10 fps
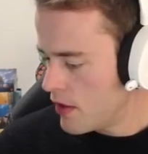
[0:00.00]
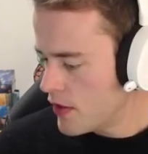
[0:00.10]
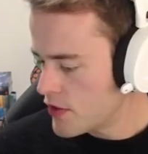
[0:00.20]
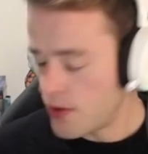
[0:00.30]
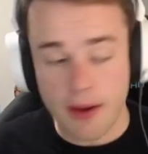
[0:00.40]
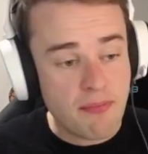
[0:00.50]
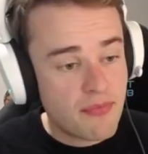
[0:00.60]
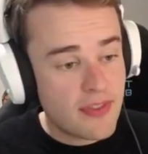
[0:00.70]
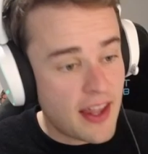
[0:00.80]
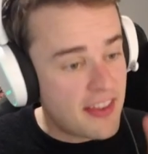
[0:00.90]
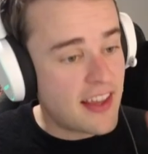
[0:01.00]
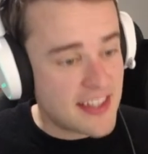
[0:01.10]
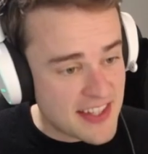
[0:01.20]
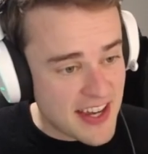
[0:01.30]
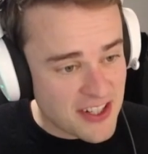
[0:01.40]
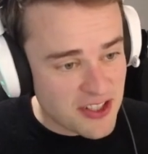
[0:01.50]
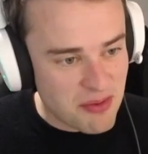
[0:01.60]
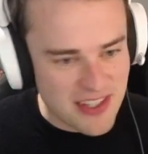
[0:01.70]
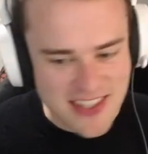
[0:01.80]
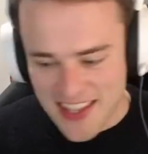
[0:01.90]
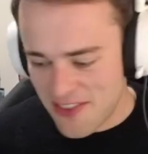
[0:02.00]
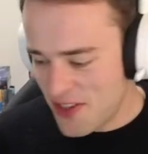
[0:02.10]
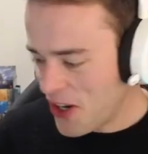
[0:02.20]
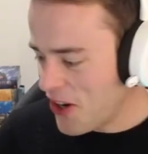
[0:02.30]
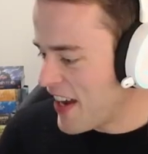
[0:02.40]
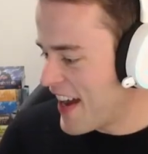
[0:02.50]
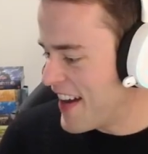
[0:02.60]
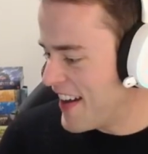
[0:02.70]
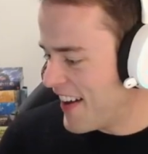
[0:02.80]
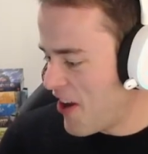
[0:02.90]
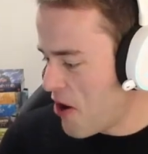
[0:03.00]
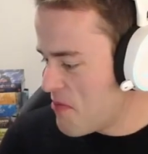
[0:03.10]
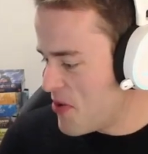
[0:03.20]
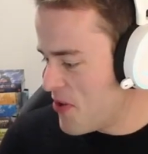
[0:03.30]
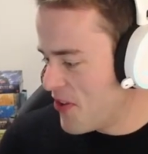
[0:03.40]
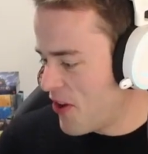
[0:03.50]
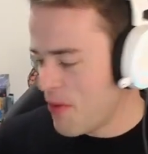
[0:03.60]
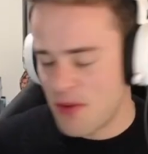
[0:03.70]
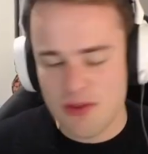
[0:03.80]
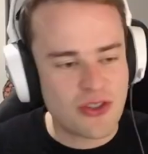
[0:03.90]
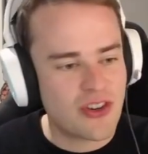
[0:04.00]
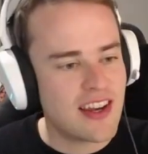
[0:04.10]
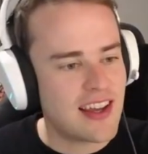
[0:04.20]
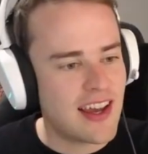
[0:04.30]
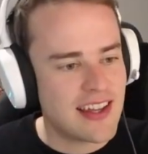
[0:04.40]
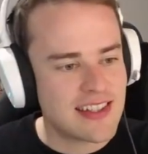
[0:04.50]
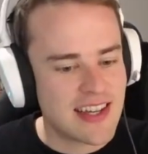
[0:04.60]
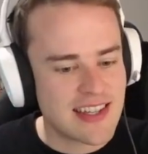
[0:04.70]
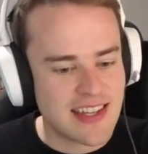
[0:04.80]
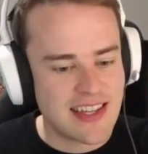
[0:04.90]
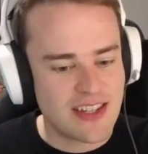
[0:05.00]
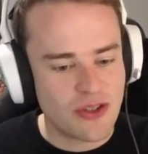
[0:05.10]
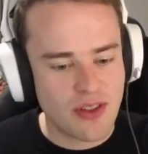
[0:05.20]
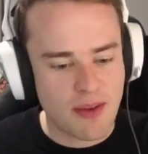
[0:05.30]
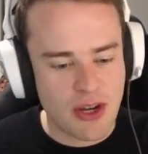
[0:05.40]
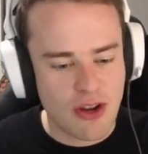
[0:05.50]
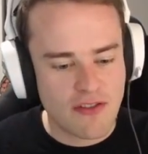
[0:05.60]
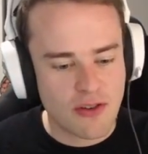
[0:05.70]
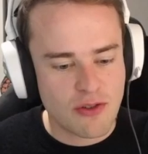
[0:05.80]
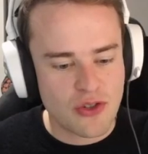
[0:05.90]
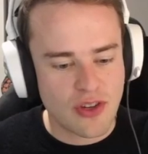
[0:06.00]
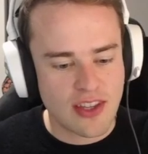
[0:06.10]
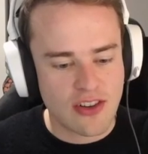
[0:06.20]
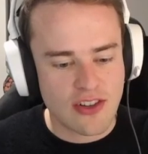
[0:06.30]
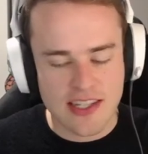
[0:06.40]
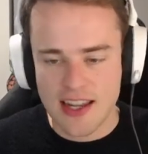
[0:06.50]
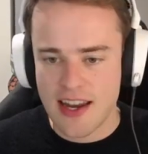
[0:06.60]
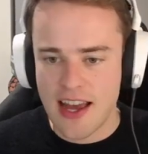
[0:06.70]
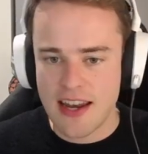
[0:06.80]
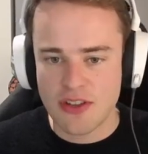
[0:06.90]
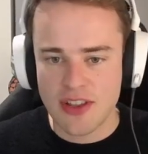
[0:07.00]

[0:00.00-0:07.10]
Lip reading: So anyway, that does actually bring us to the end of the video. I hope you enjoyed, and as I said, do let me know if you're enjoying the content and if you'd